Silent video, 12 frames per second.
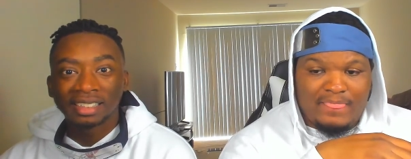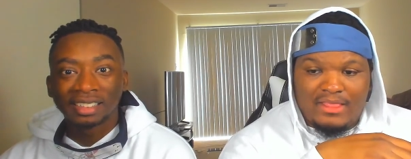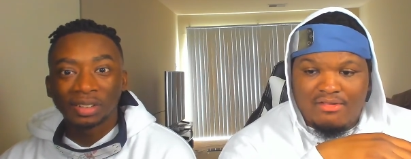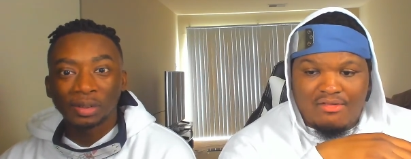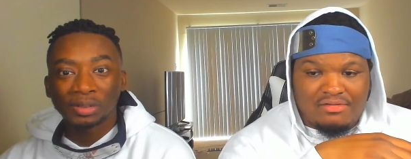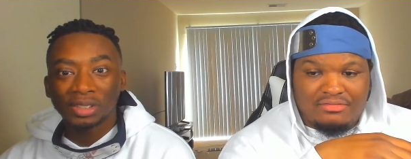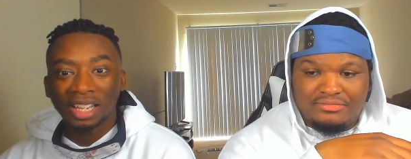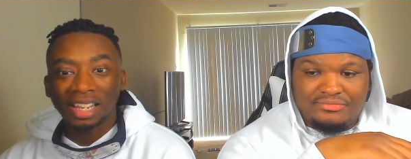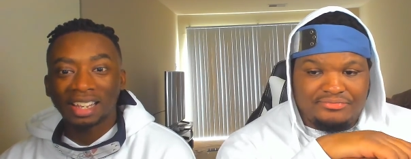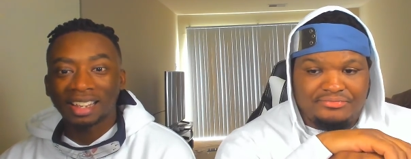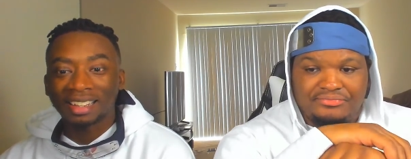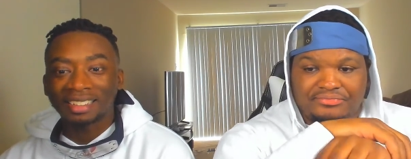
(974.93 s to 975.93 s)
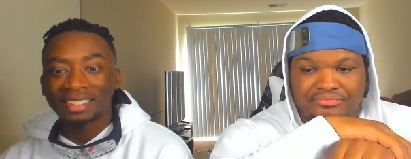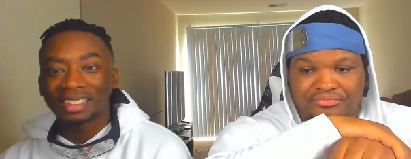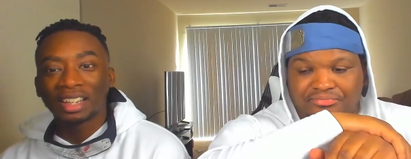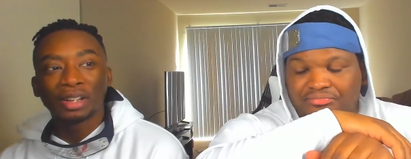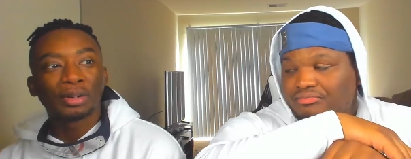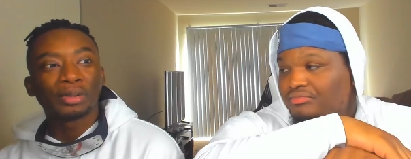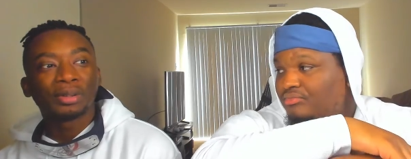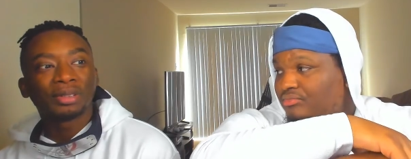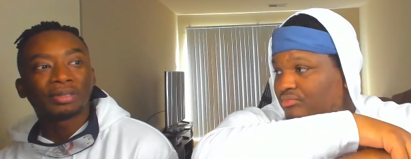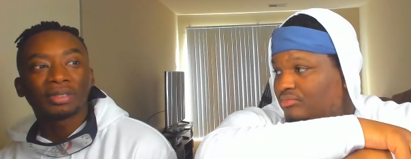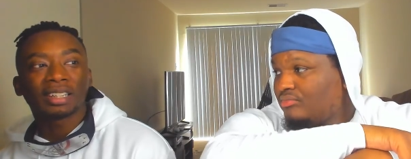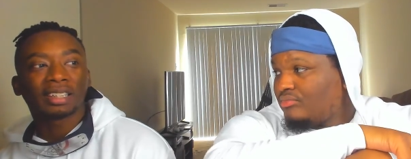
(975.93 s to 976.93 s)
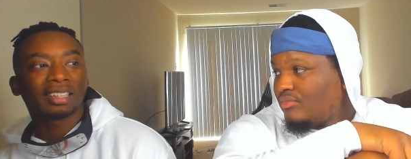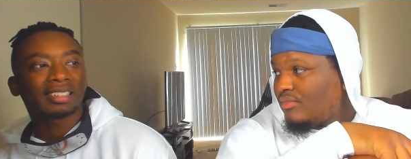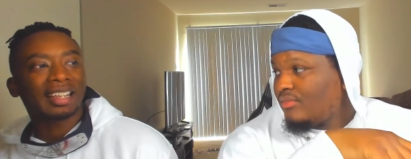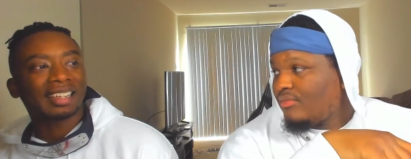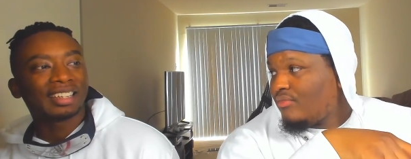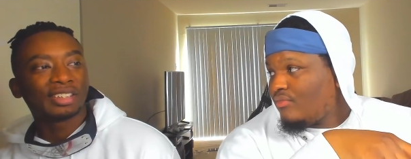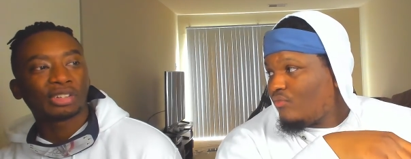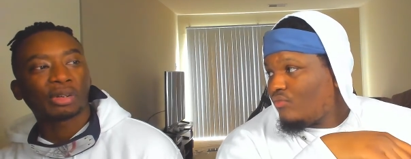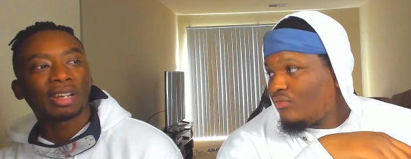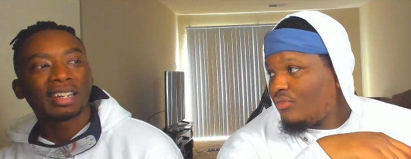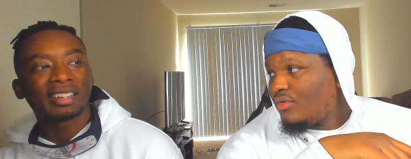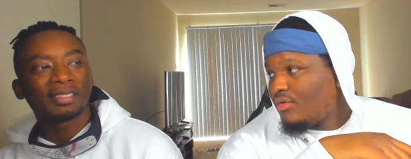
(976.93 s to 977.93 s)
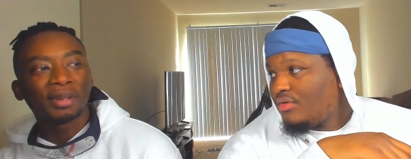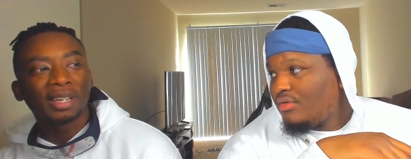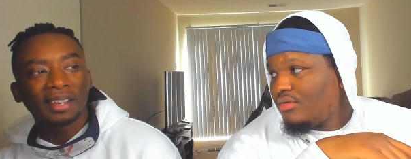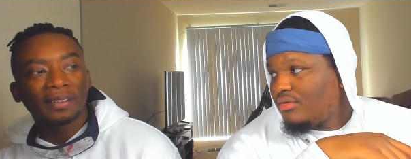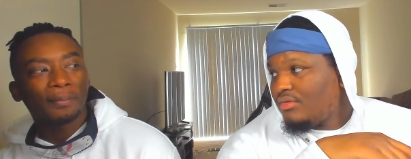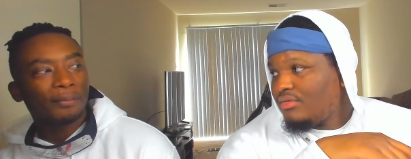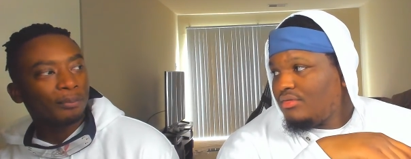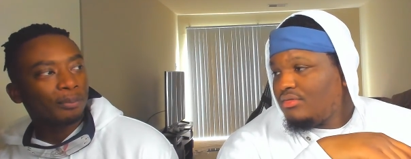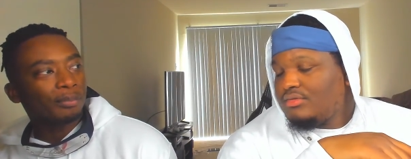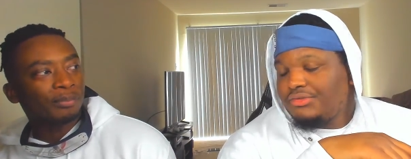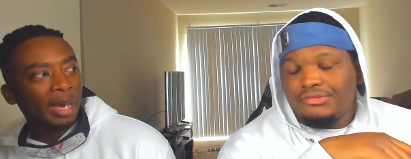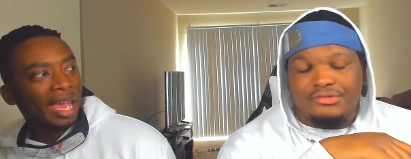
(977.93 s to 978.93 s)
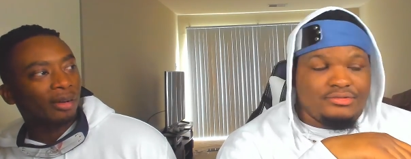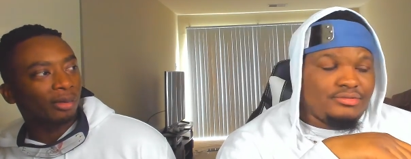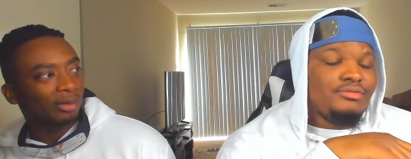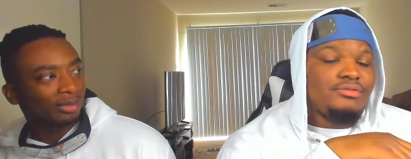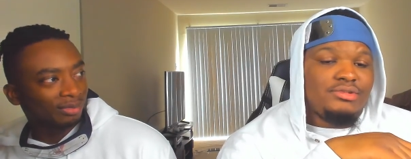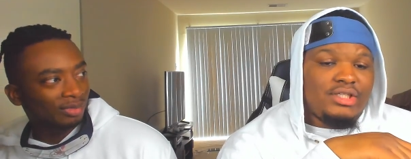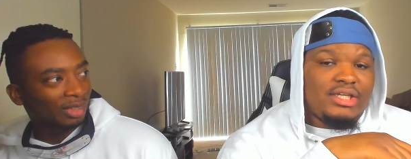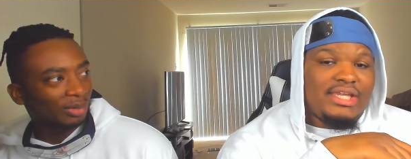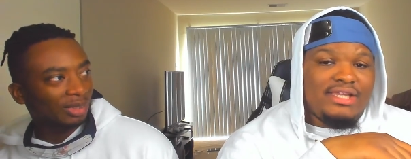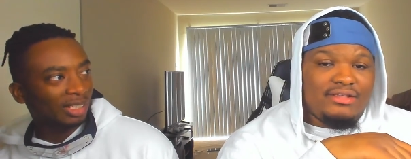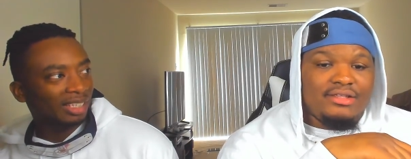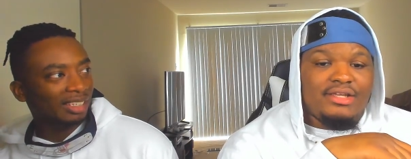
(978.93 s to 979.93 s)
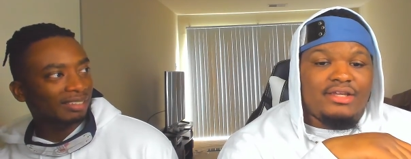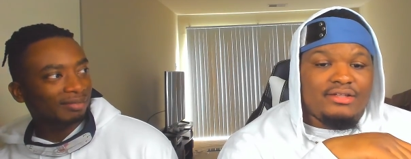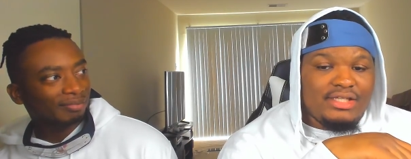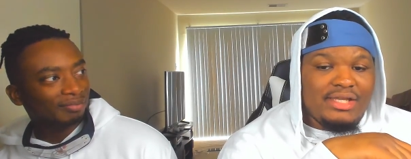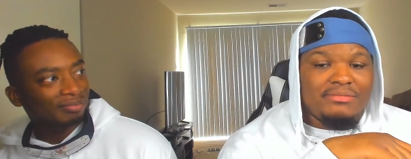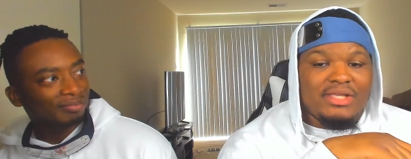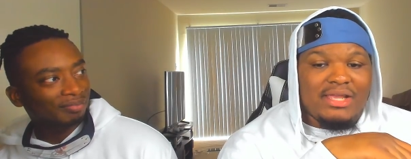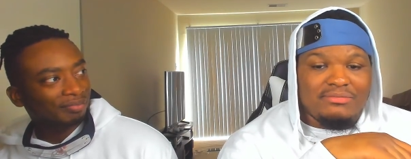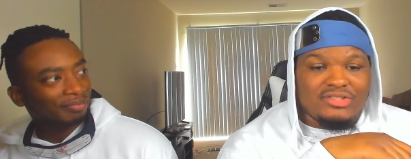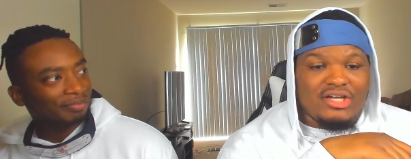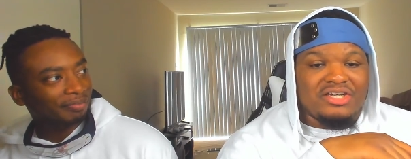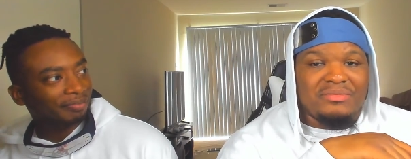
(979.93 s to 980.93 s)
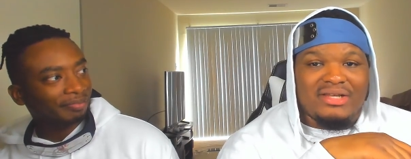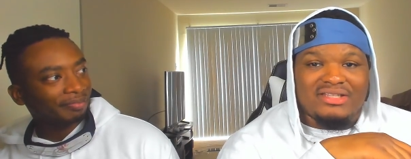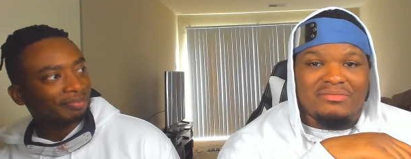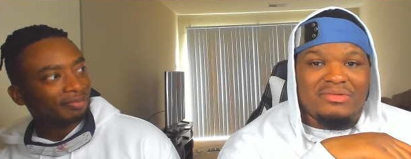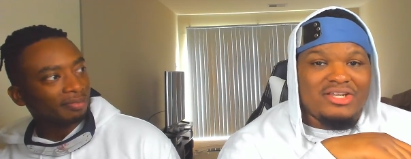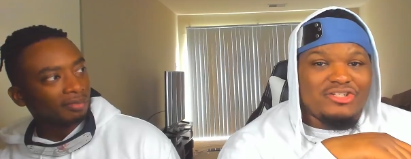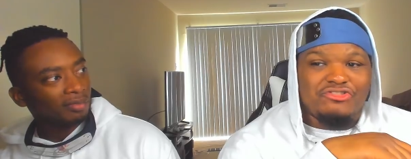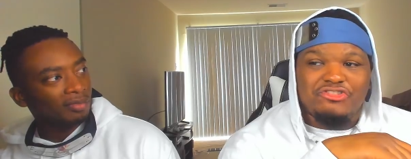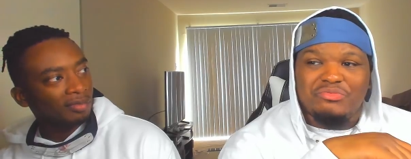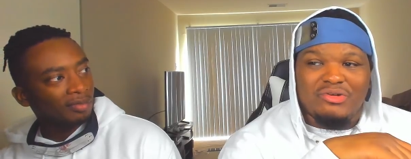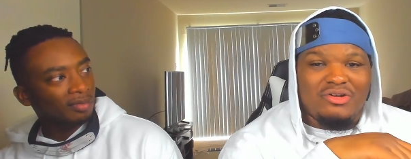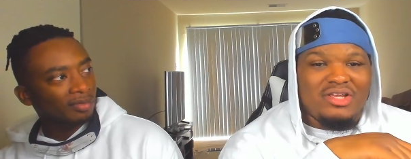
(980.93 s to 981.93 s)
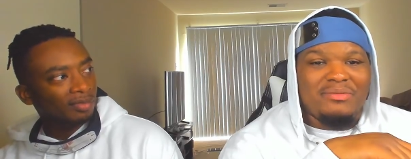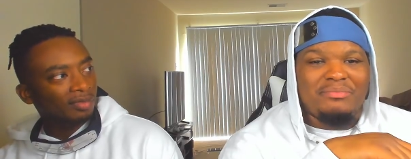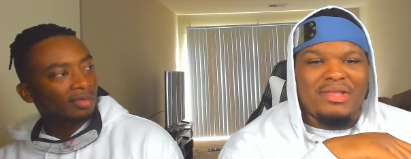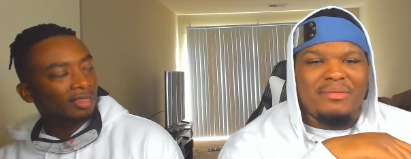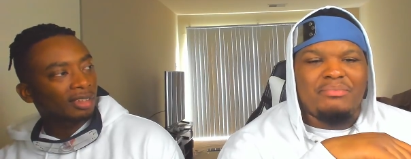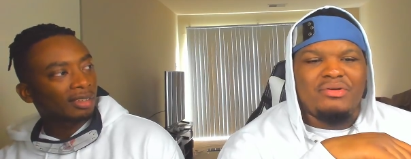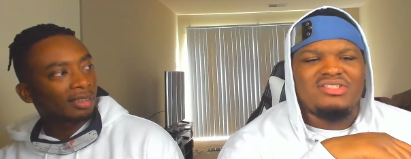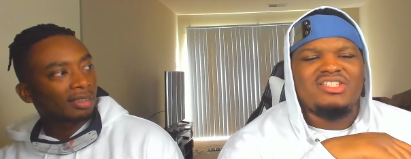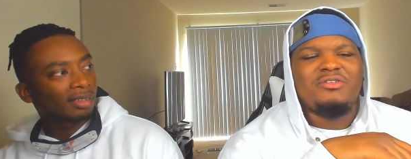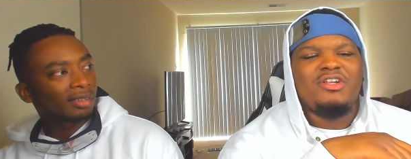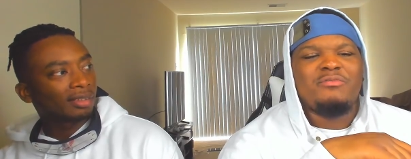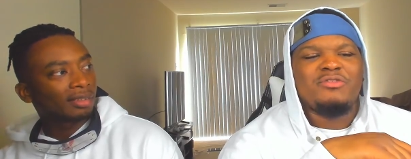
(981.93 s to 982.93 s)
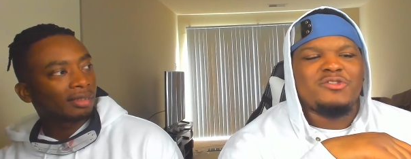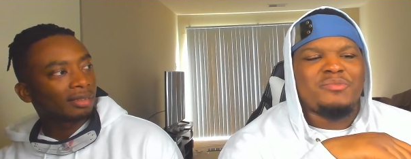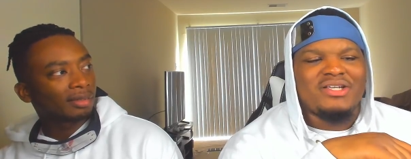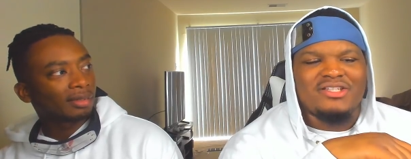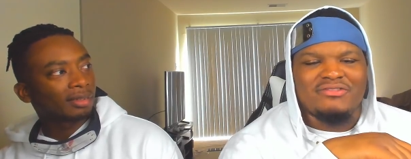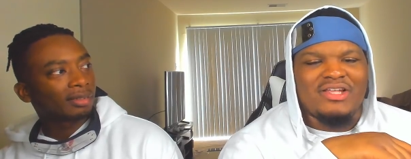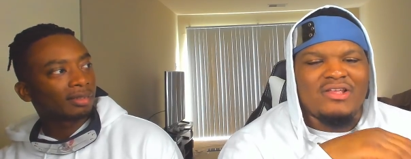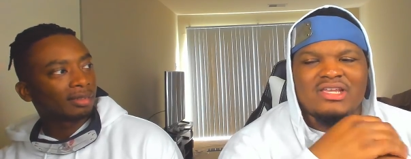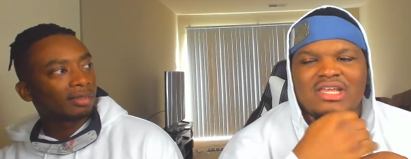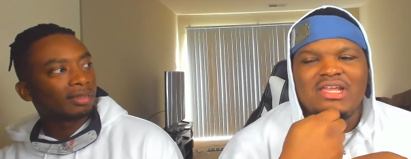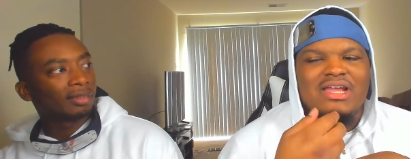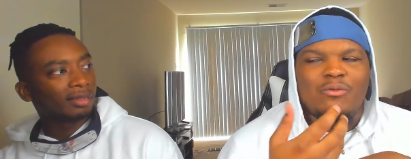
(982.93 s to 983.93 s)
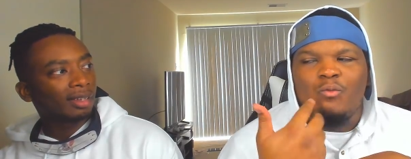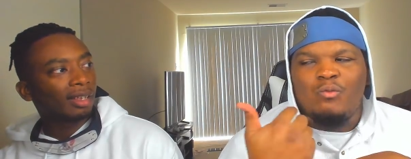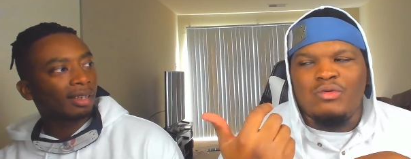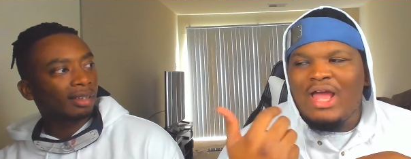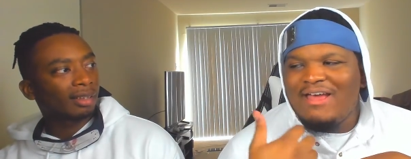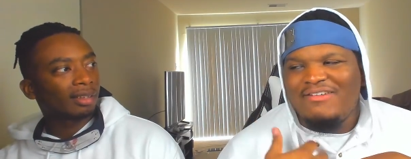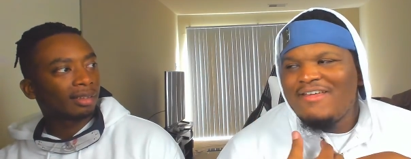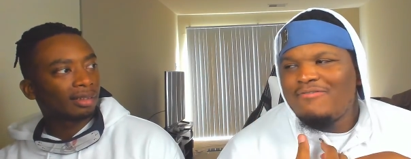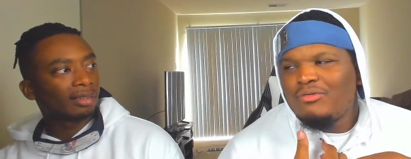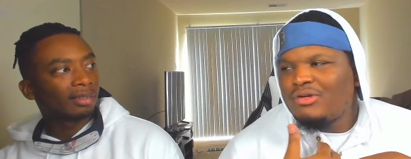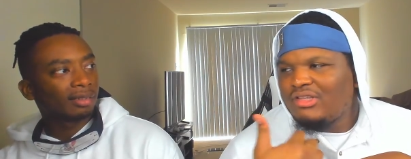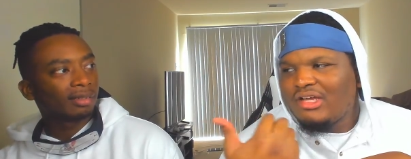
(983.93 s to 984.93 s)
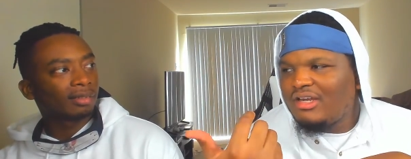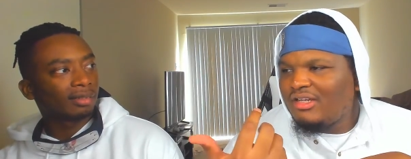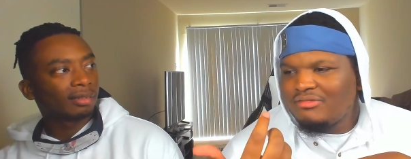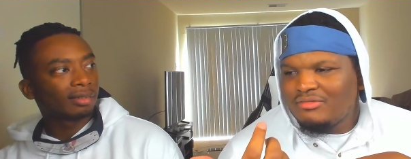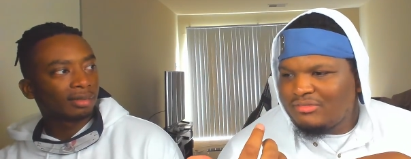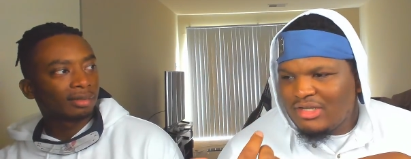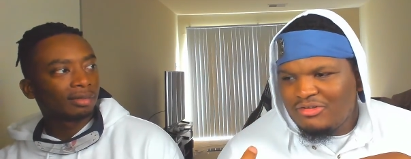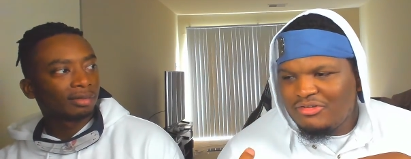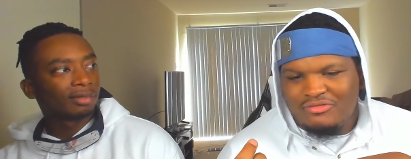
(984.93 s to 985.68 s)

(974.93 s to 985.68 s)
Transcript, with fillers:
Speaker 1: You know what I'm saying? And still freaking. It's like he training mid battle. Yeah, you know I'm saying? Yeah.
Speaker 2: Him him talking about them injuries, bro, it, it puts it in perspective like yeah, I never would have thought it. not know.